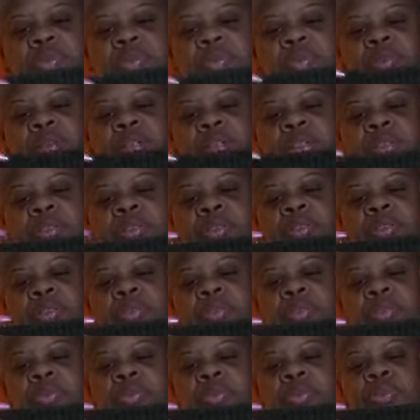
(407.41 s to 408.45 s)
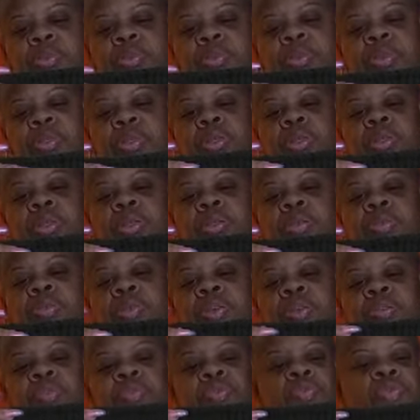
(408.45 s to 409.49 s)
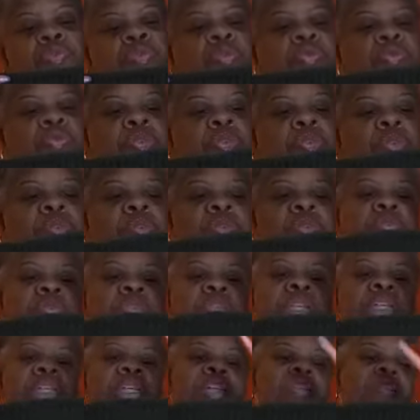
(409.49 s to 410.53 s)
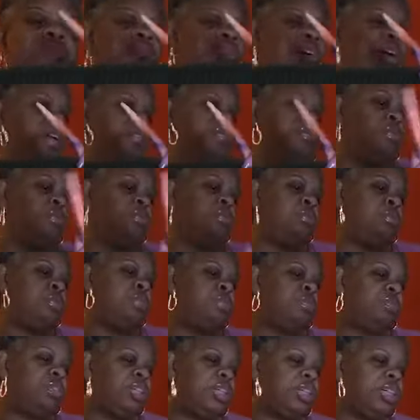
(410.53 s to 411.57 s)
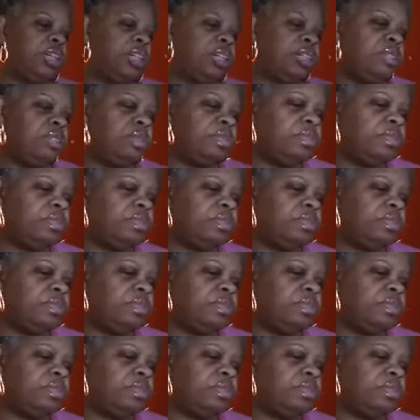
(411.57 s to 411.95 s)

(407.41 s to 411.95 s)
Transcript: 1, 2, 3, 4 rows over here and 5 rows over here.